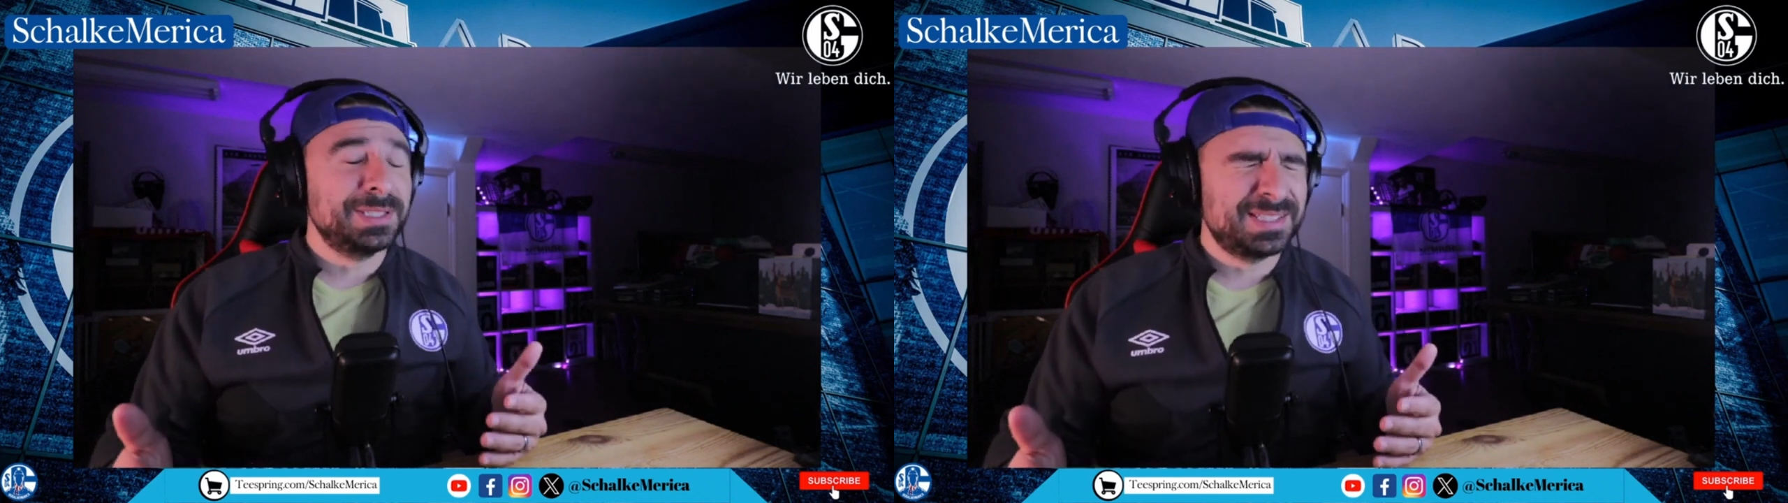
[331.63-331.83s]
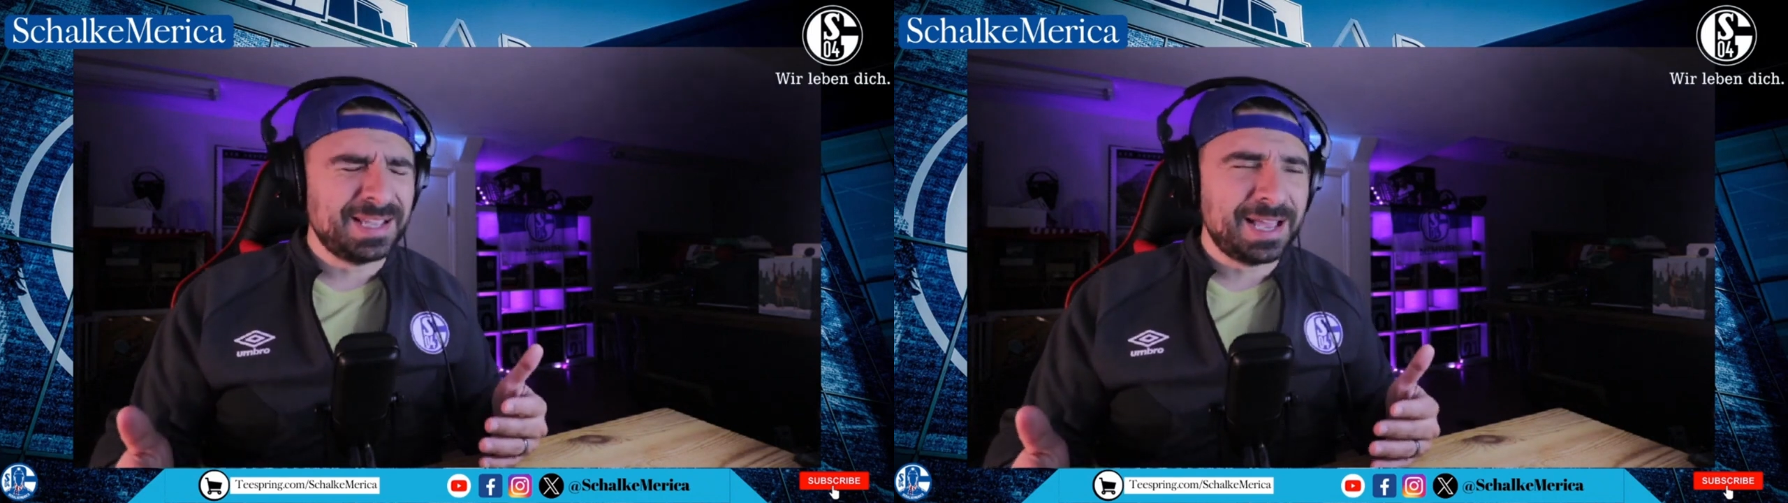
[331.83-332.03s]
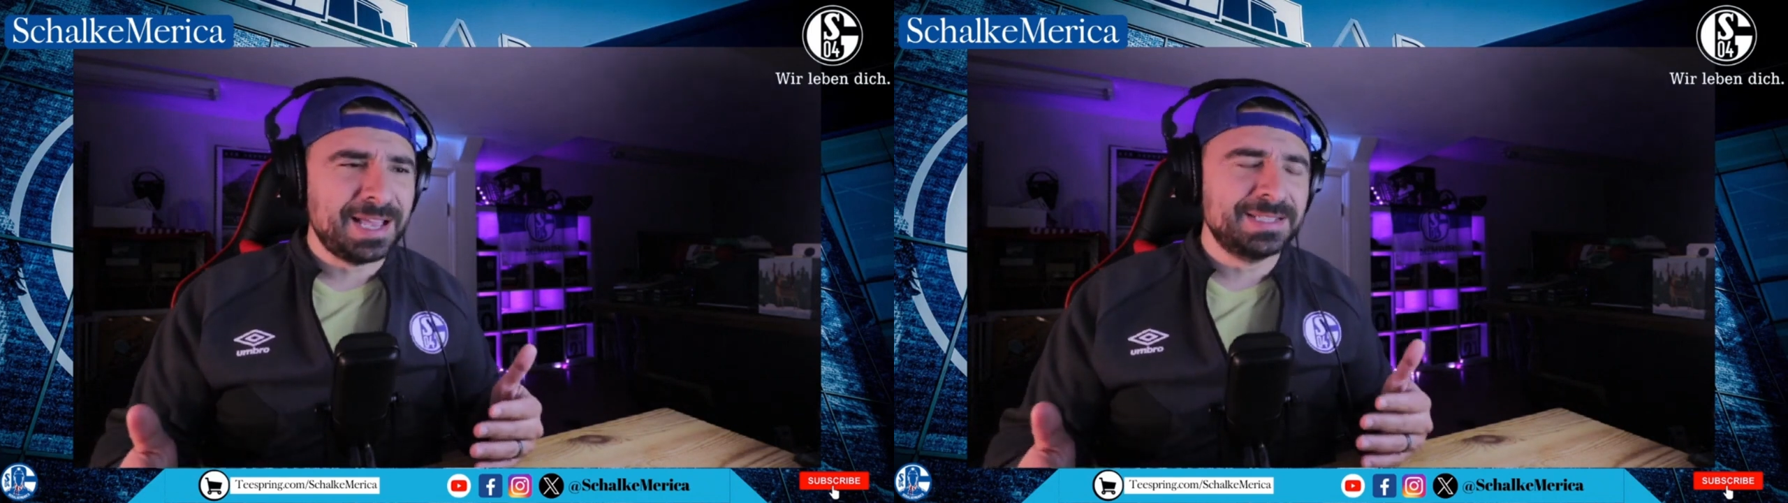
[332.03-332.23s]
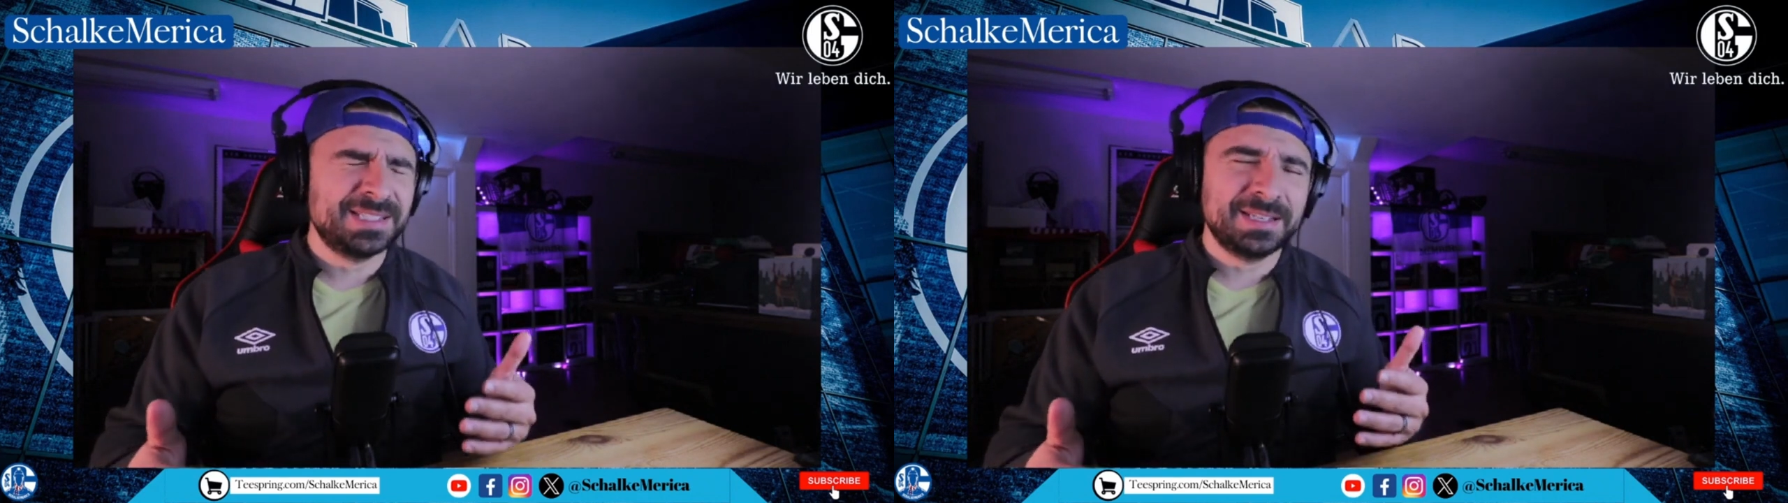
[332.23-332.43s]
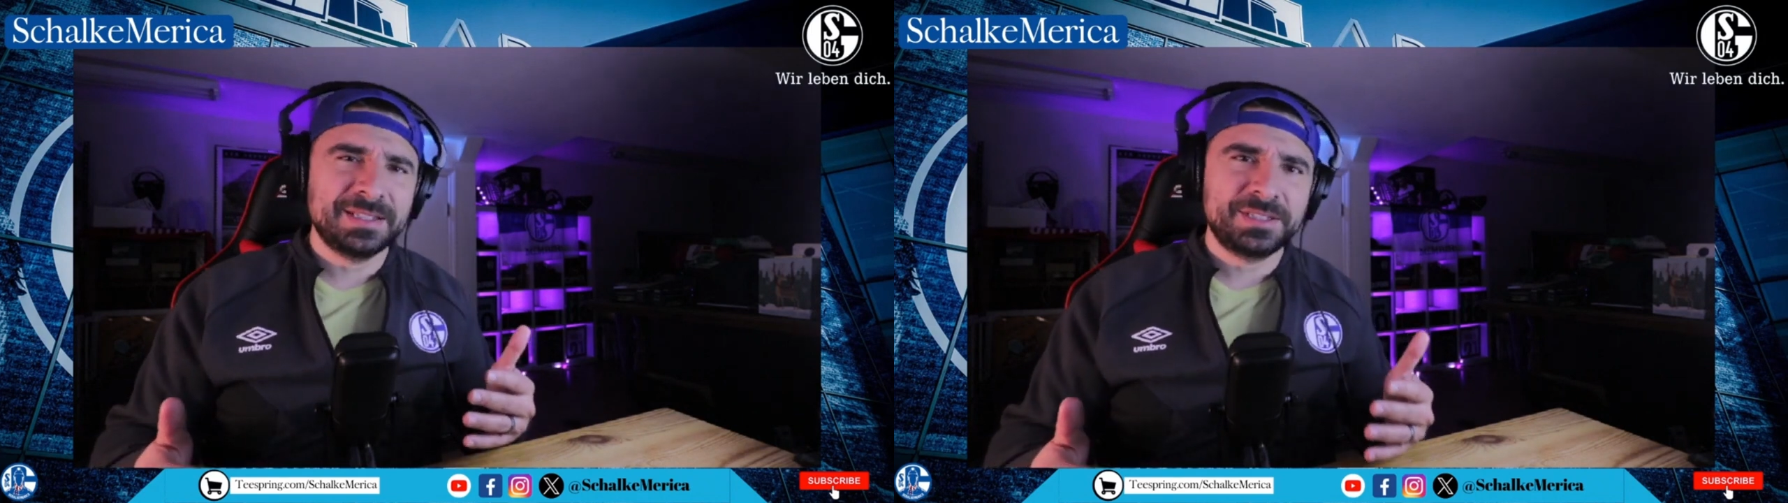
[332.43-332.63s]

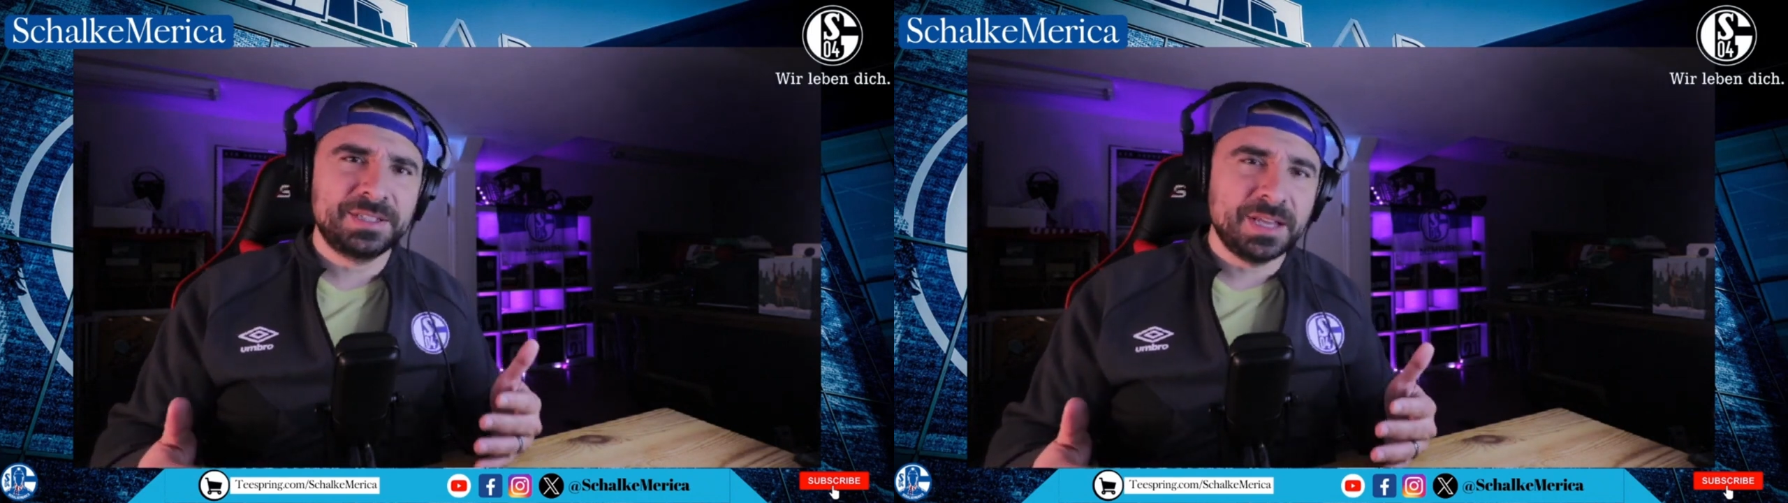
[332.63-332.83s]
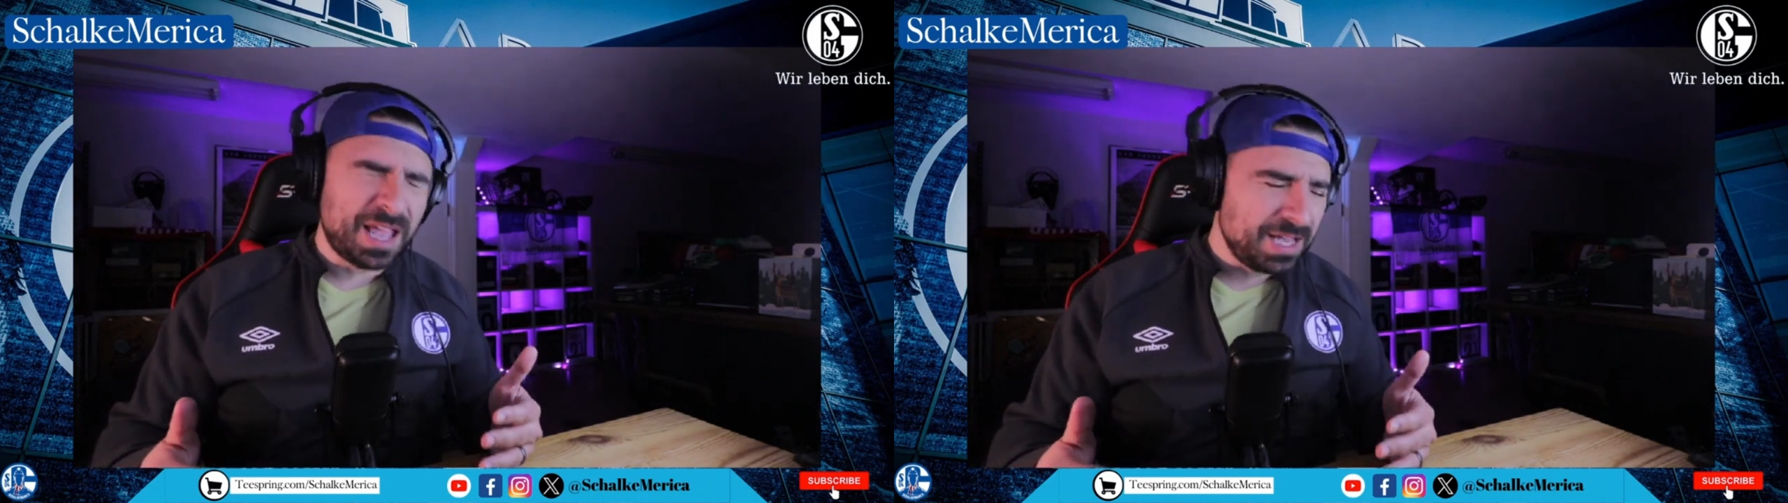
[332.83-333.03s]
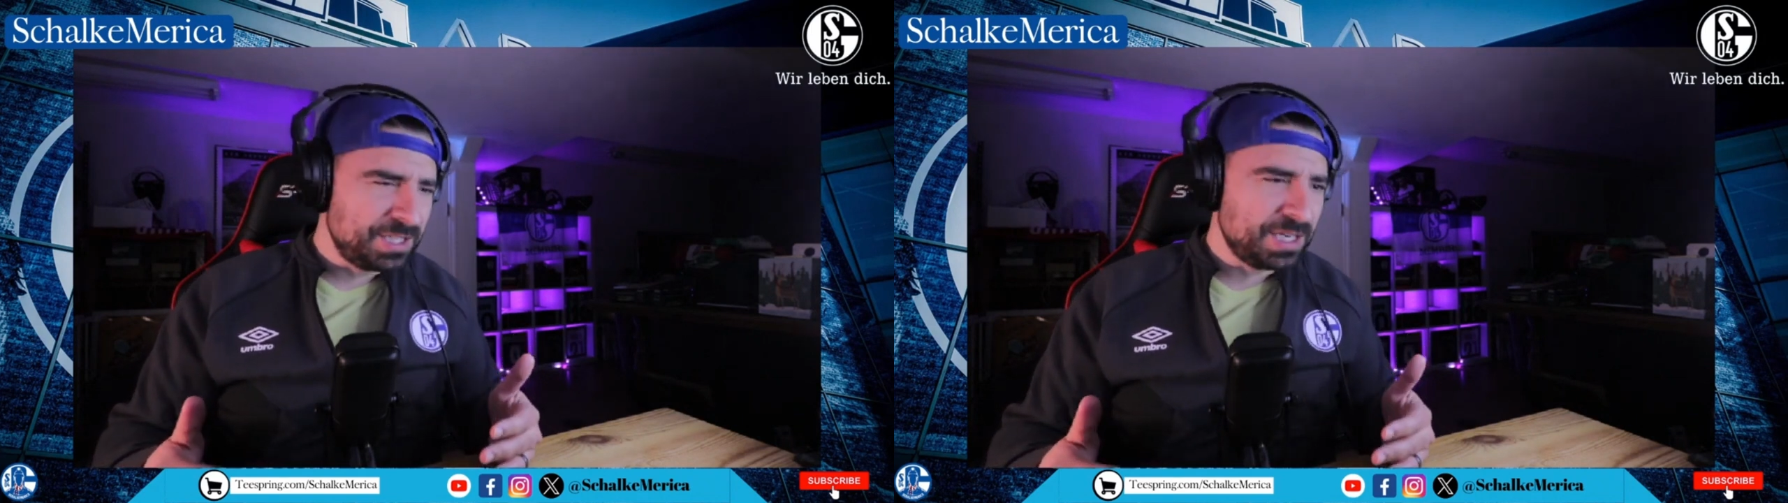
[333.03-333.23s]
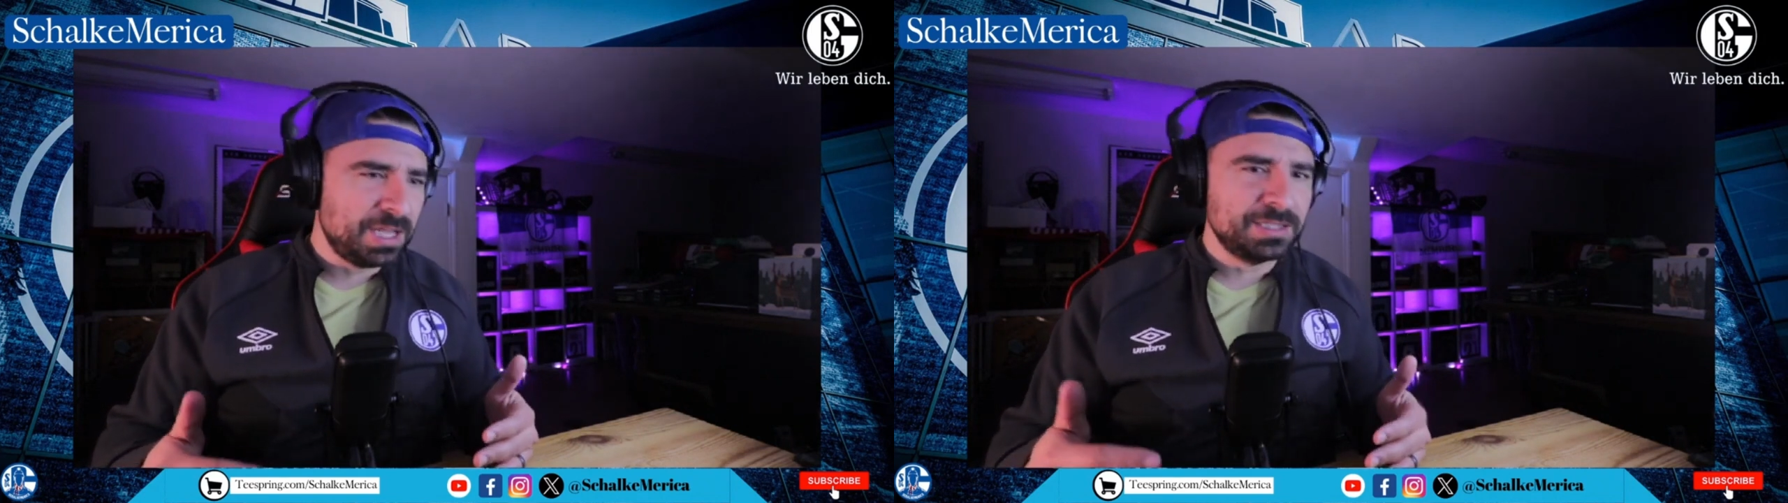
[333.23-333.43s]
size, agile.